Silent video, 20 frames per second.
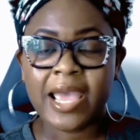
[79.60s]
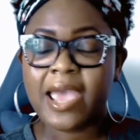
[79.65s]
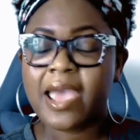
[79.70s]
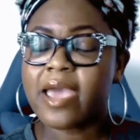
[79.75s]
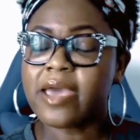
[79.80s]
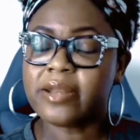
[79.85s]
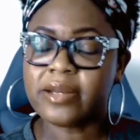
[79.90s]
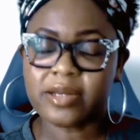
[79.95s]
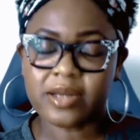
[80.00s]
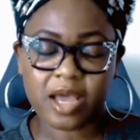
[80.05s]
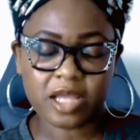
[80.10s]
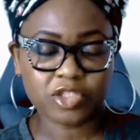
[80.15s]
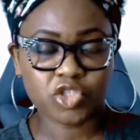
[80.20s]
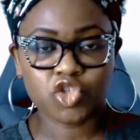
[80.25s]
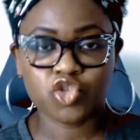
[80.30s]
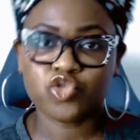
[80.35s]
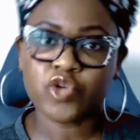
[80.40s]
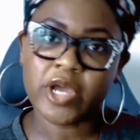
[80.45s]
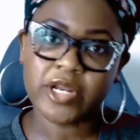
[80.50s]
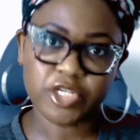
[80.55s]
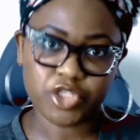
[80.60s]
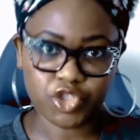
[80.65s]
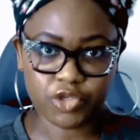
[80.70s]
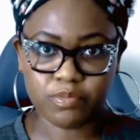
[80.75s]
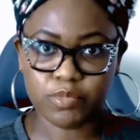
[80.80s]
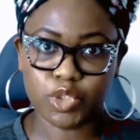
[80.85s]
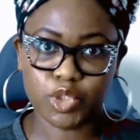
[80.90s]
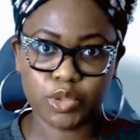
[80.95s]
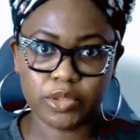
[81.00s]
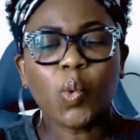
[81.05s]
and not strategy
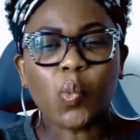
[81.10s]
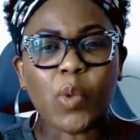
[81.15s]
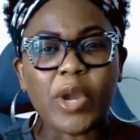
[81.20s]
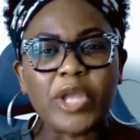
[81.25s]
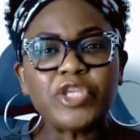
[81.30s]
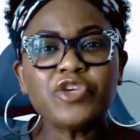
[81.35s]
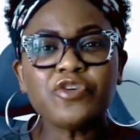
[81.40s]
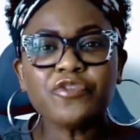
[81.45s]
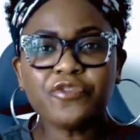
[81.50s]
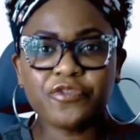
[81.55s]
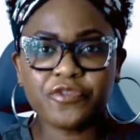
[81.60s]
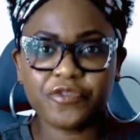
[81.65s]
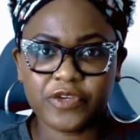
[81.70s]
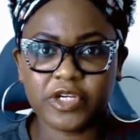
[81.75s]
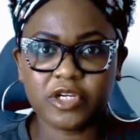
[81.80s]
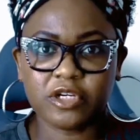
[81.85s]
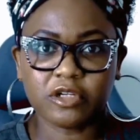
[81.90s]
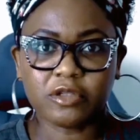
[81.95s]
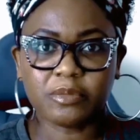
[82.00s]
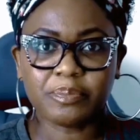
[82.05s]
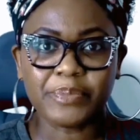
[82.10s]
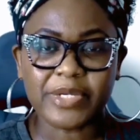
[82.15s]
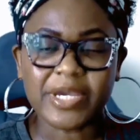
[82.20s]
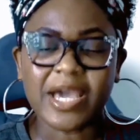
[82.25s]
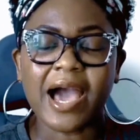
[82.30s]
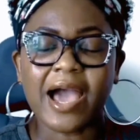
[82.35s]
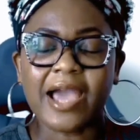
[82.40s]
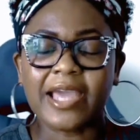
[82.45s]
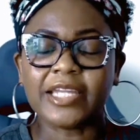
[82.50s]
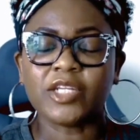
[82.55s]
mode. When you feel
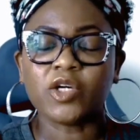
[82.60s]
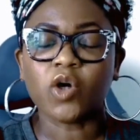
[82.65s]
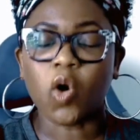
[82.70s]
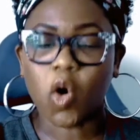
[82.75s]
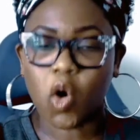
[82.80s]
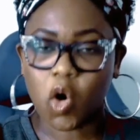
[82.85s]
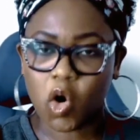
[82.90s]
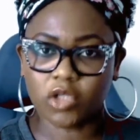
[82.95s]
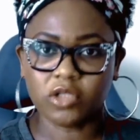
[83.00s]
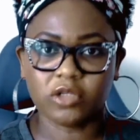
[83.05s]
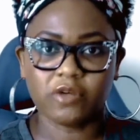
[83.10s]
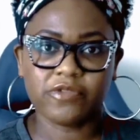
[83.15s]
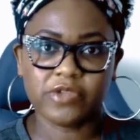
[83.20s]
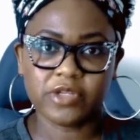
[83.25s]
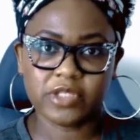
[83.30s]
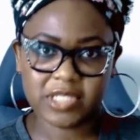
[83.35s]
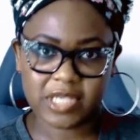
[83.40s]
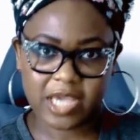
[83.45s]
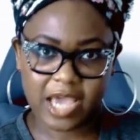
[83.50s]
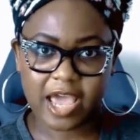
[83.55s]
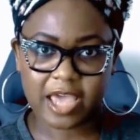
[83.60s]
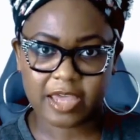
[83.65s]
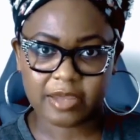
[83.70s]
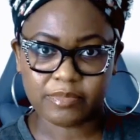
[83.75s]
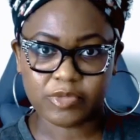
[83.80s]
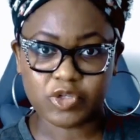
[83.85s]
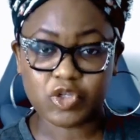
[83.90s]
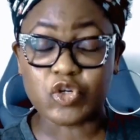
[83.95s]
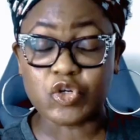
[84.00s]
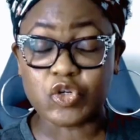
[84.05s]
behind all of the time,
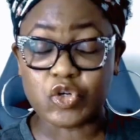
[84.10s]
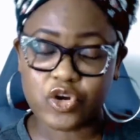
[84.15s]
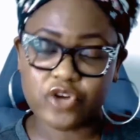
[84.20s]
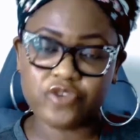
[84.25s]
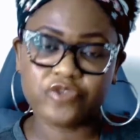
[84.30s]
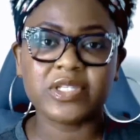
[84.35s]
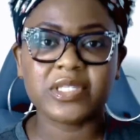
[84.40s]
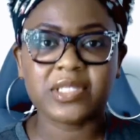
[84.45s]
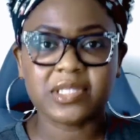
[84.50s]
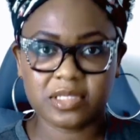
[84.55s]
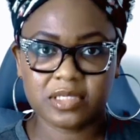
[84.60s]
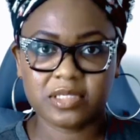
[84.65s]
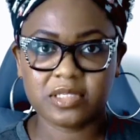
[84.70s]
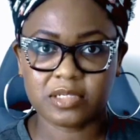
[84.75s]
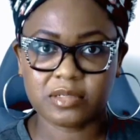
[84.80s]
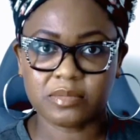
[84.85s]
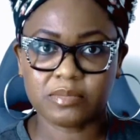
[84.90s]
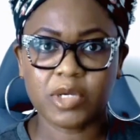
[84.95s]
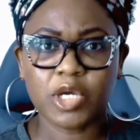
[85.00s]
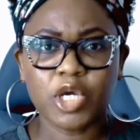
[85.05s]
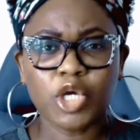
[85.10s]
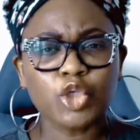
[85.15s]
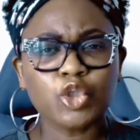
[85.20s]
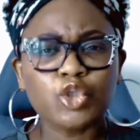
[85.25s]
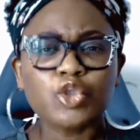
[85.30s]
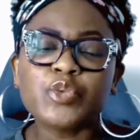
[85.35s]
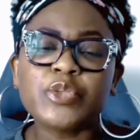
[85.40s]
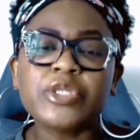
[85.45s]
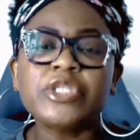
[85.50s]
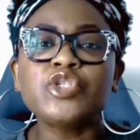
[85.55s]
your nervous system
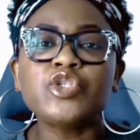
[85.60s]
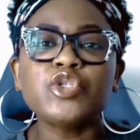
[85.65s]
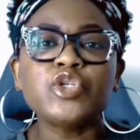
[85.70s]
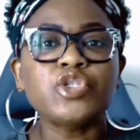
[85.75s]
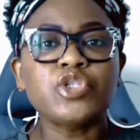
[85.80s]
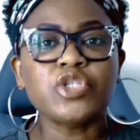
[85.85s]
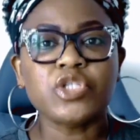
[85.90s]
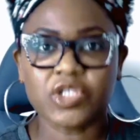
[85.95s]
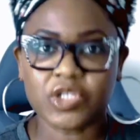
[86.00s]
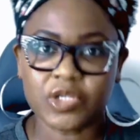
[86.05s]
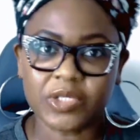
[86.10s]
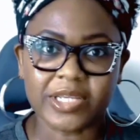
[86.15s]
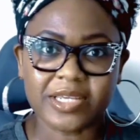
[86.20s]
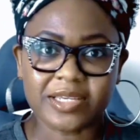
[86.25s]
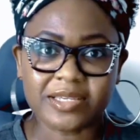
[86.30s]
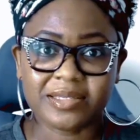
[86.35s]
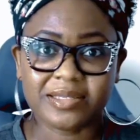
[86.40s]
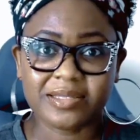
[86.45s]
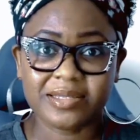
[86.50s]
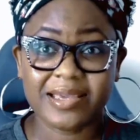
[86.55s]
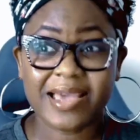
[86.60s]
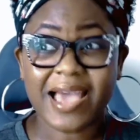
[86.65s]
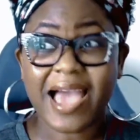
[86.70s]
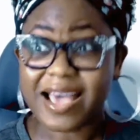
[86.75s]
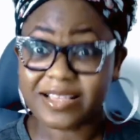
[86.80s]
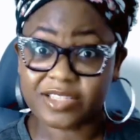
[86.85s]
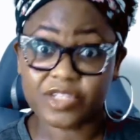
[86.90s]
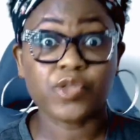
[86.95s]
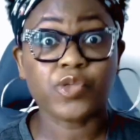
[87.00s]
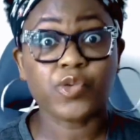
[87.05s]
treats your to-do list
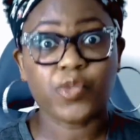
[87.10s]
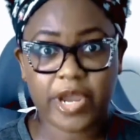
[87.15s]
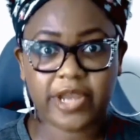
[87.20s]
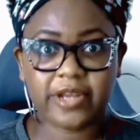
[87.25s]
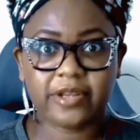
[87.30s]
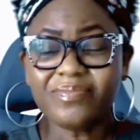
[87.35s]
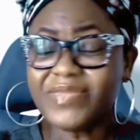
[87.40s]
as a threat.